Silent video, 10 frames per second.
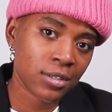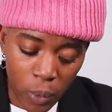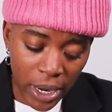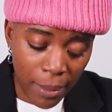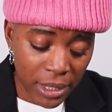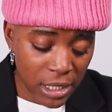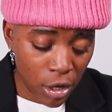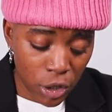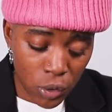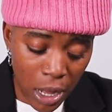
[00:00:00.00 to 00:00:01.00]
What I'm gonna
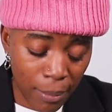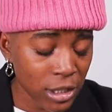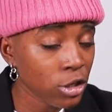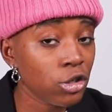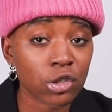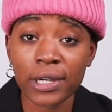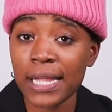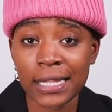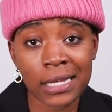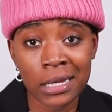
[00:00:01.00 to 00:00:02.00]
tell you straight
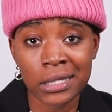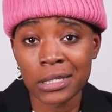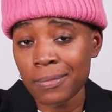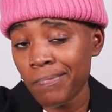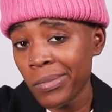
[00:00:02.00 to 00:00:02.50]
like this.